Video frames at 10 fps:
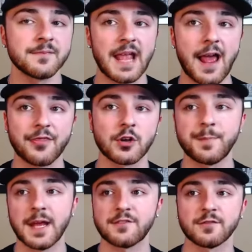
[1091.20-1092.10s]
at third
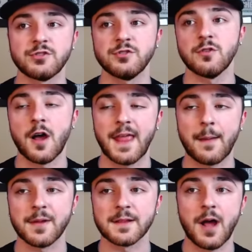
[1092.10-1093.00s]
base for too long,
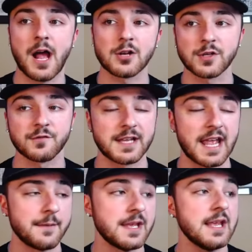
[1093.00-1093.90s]
that being the Padres for
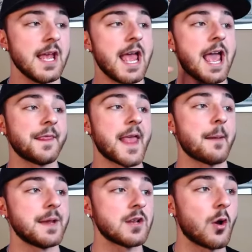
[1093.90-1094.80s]
KB and that
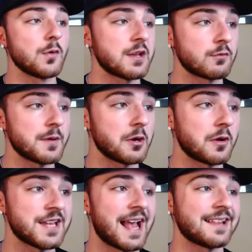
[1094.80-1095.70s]
being Jose
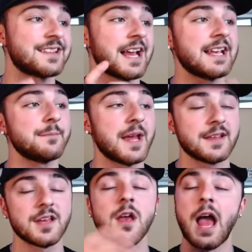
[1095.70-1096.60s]
Ramirez at second
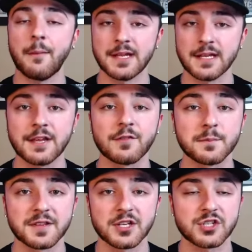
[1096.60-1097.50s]
base, I mean a different
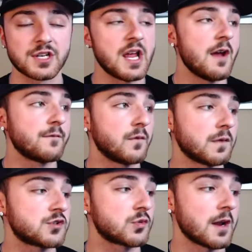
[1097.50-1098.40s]
position, for the
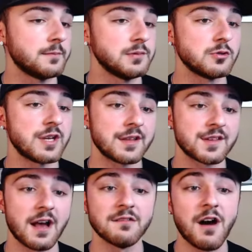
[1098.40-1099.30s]
Toronto Blue Jays.
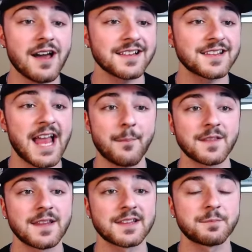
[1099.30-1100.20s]
A lot has
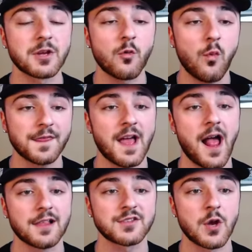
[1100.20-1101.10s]
happened. This has been quite the
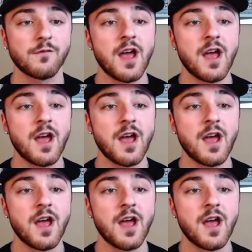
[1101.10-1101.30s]
hot stove.